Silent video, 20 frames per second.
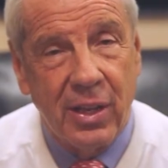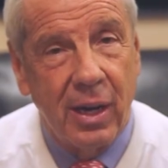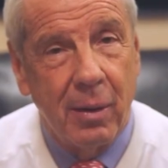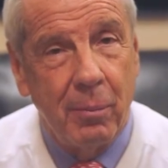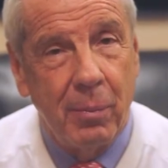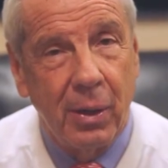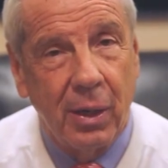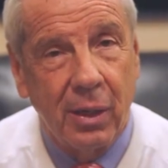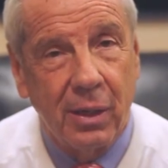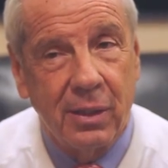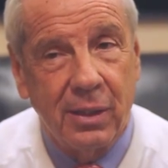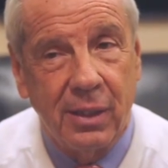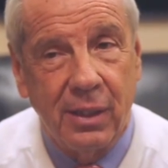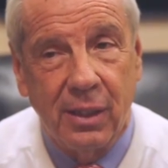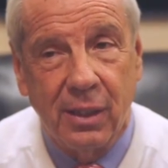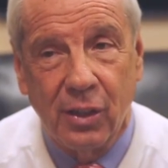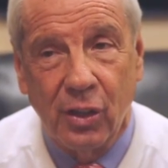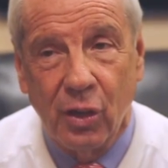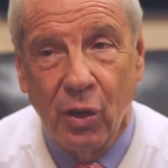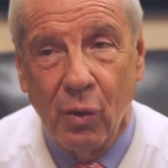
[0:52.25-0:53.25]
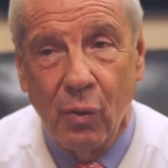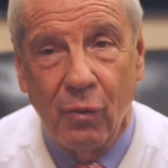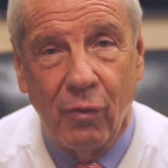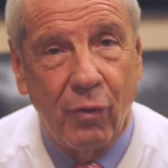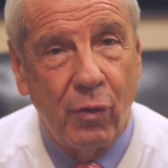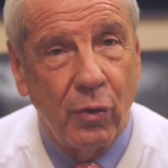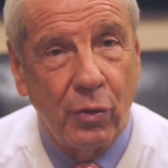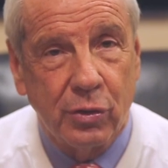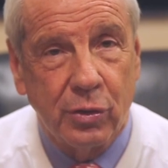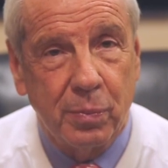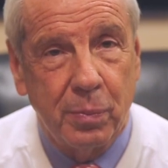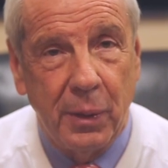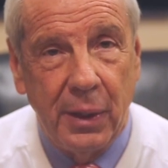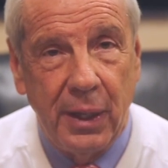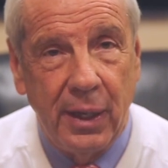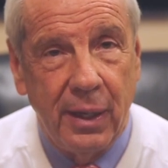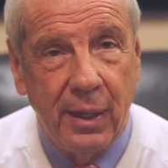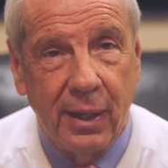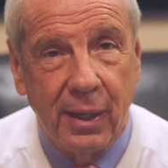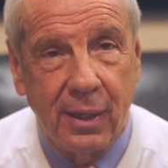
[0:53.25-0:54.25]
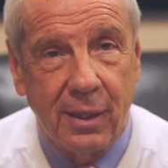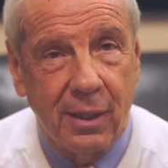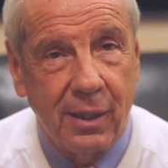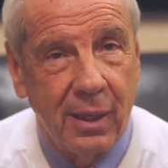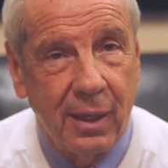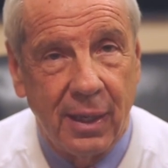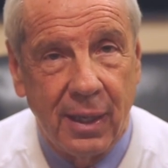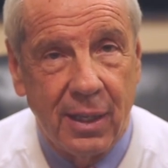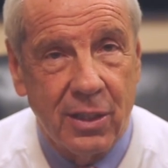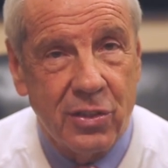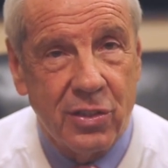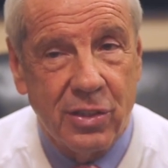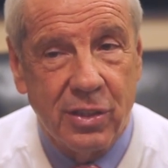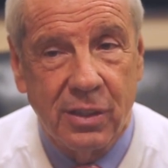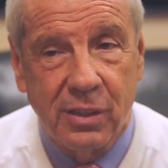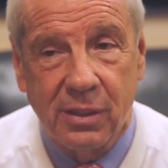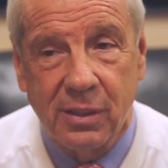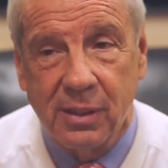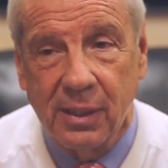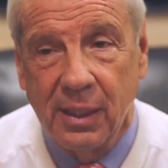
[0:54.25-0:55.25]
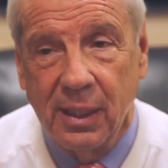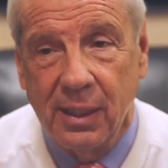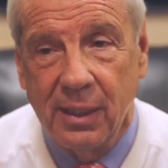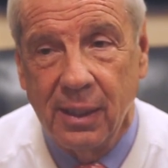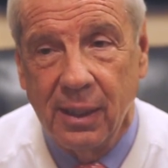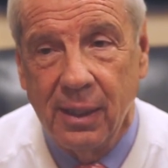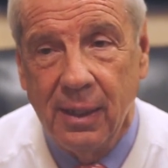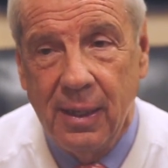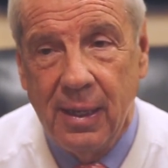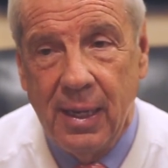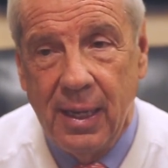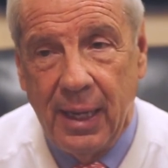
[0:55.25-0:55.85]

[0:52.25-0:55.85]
that ability to go full speed at an instant, and uh,